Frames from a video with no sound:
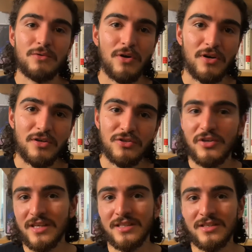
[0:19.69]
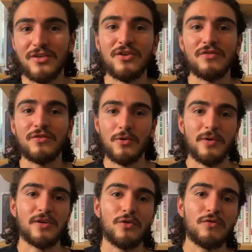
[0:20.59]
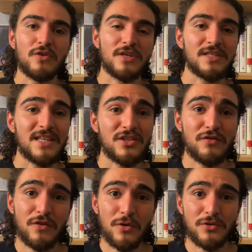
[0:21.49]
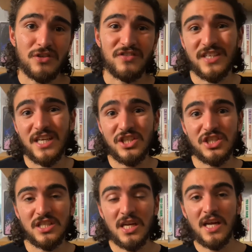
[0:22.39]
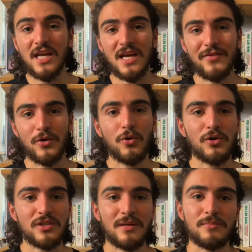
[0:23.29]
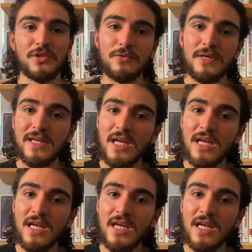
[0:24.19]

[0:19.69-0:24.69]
our trend of going over Tensorflow certification and the course I'm doing.